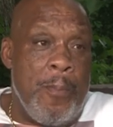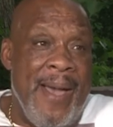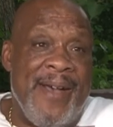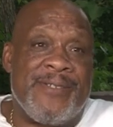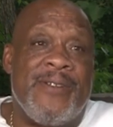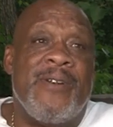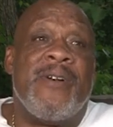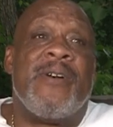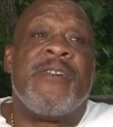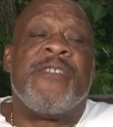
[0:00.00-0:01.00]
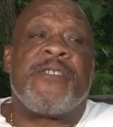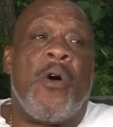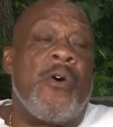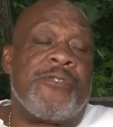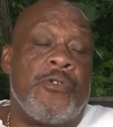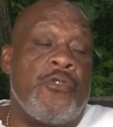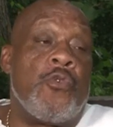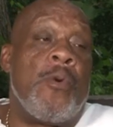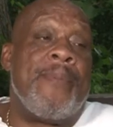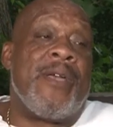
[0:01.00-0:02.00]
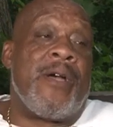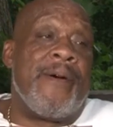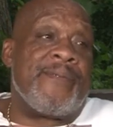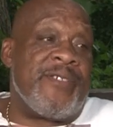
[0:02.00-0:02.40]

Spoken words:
match. He said, also, you would become